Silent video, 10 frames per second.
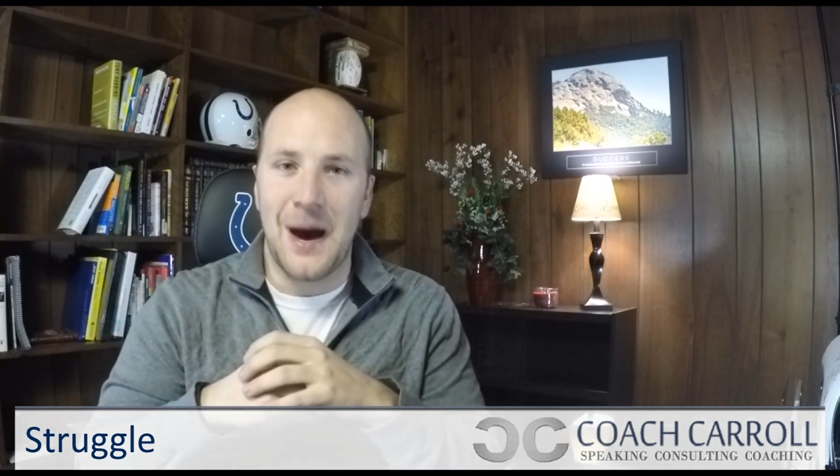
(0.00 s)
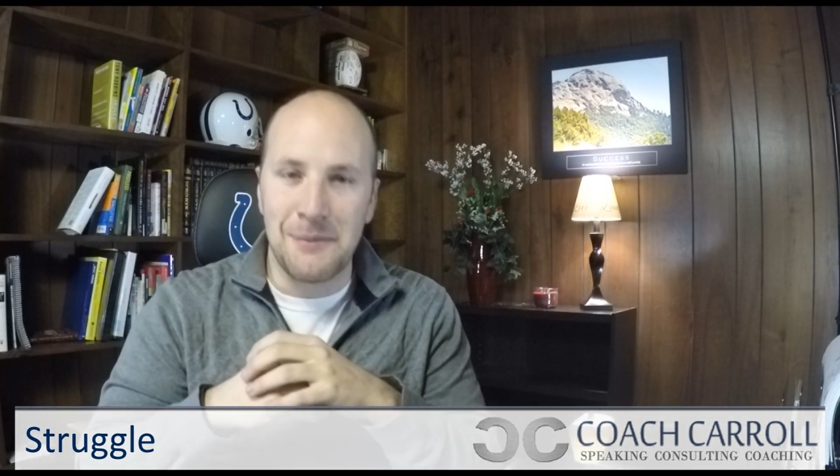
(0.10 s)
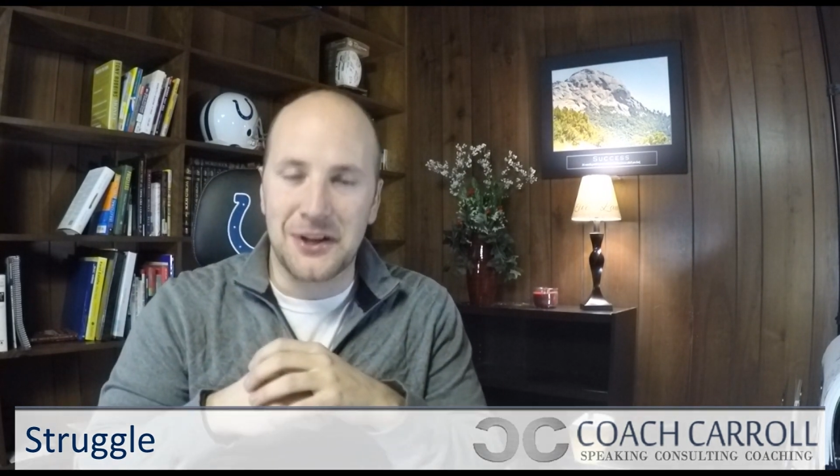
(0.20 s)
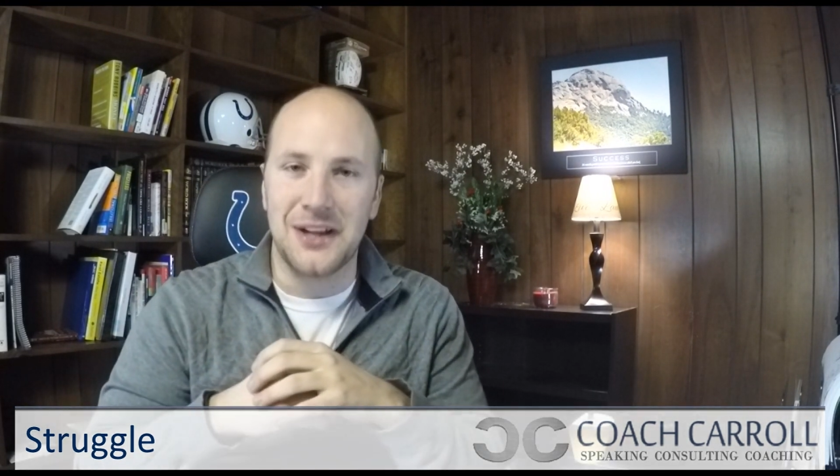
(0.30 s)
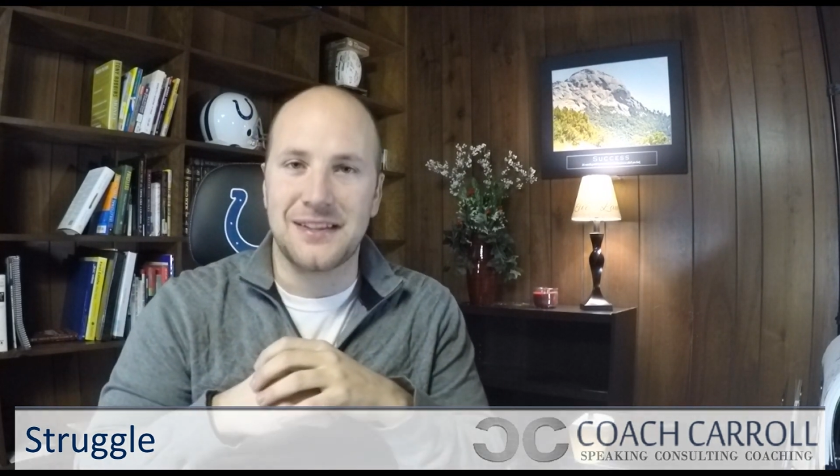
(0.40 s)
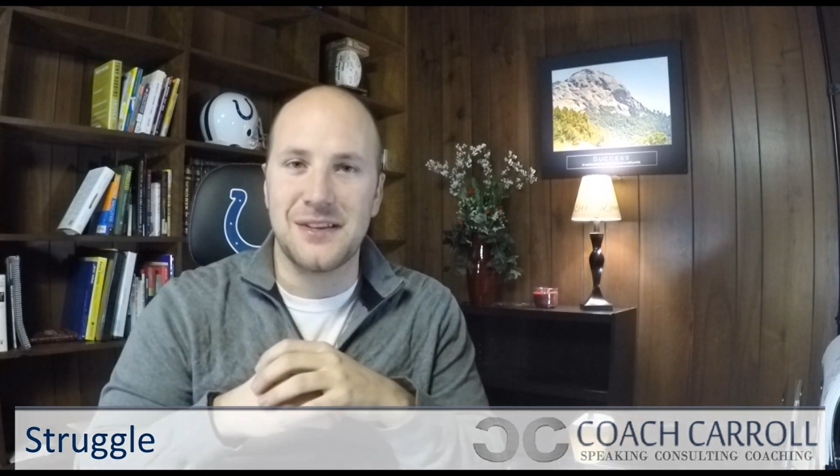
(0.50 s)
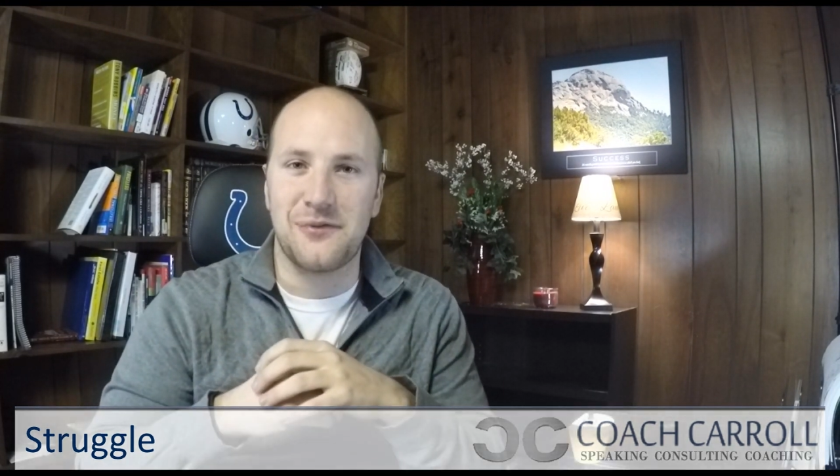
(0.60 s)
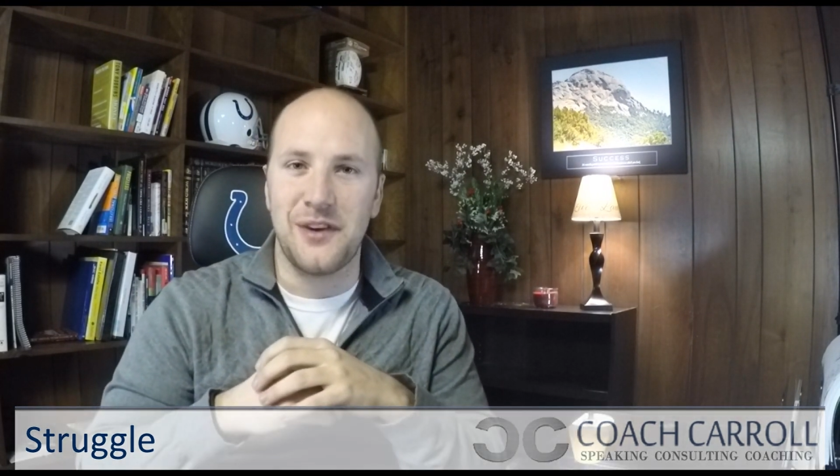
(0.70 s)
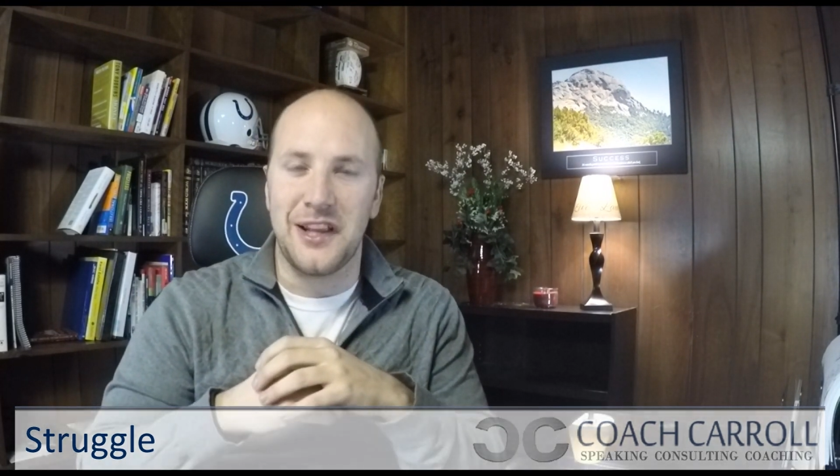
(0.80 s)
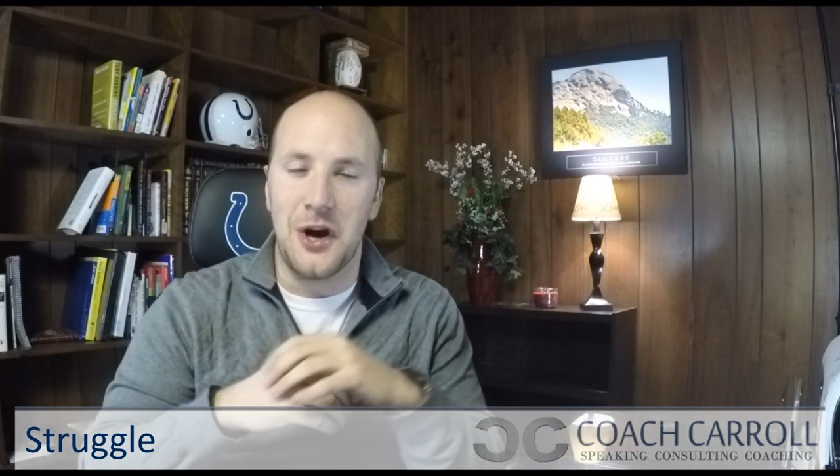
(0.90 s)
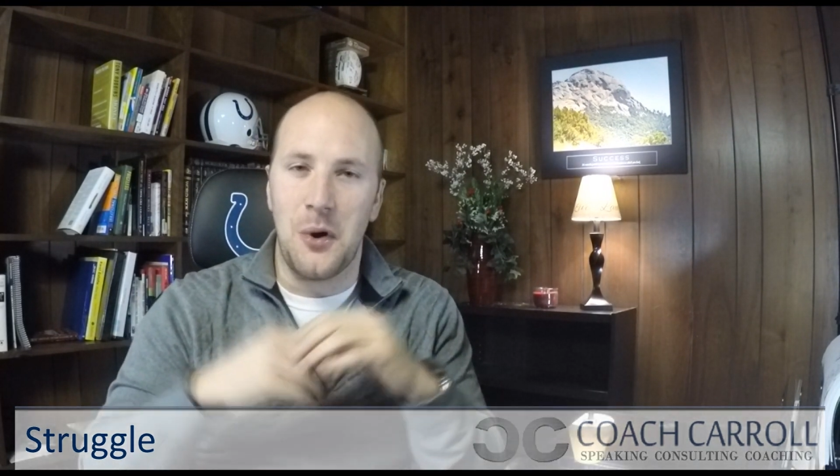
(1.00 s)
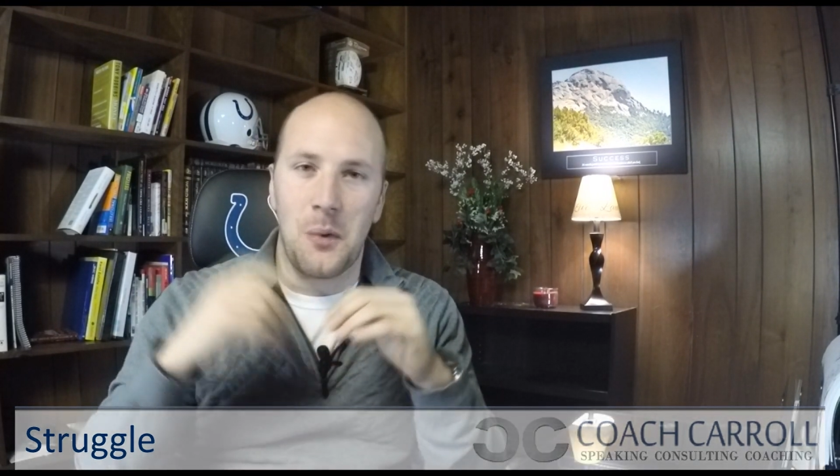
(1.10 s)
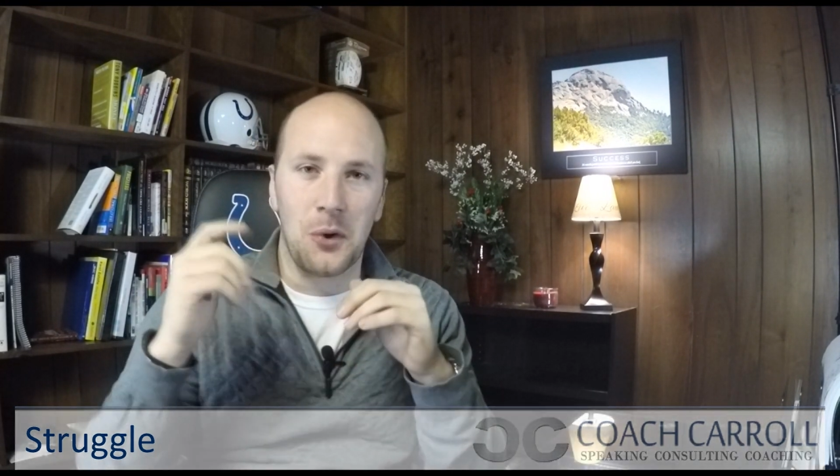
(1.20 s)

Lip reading: I'm going to cut this video.